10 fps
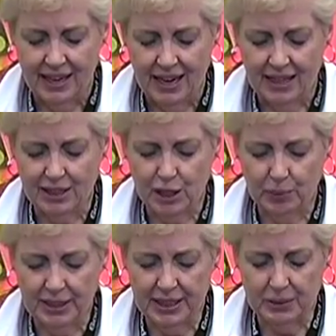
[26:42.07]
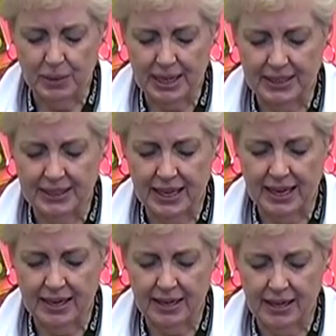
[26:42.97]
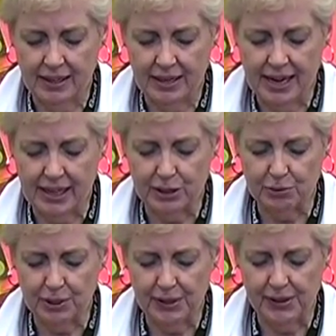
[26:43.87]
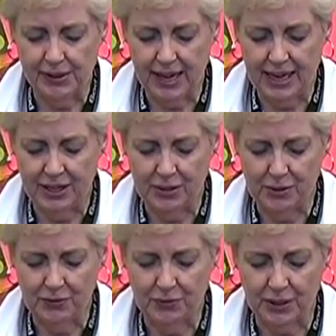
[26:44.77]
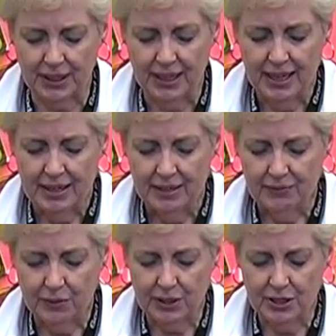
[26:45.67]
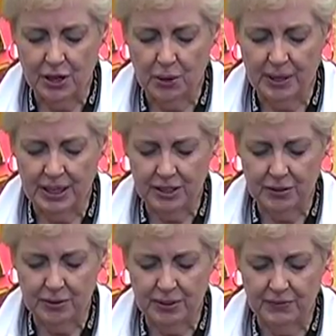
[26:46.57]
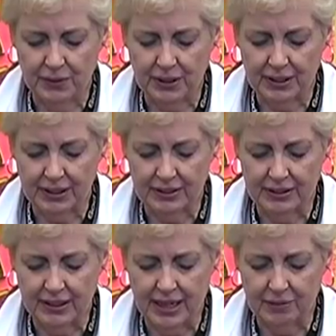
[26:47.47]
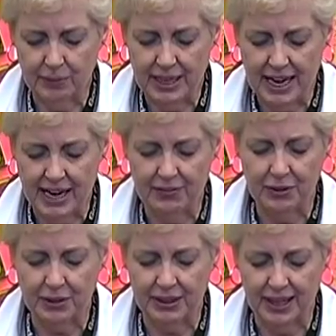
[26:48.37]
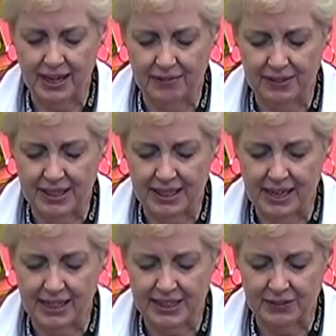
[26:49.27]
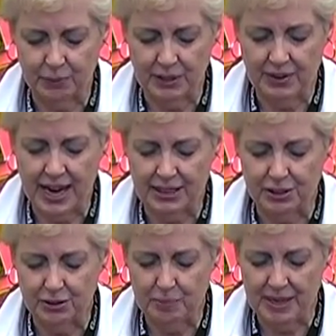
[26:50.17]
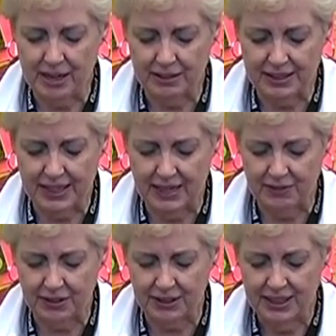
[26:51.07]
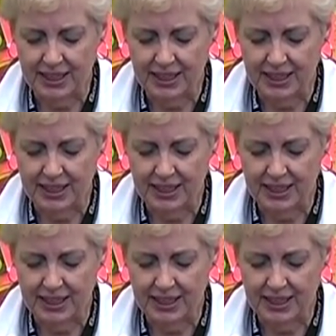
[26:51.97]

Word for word: And so we just want to say an extra thank you for, for knowing you and for that we have your love in us if we've asked you to be our Savior.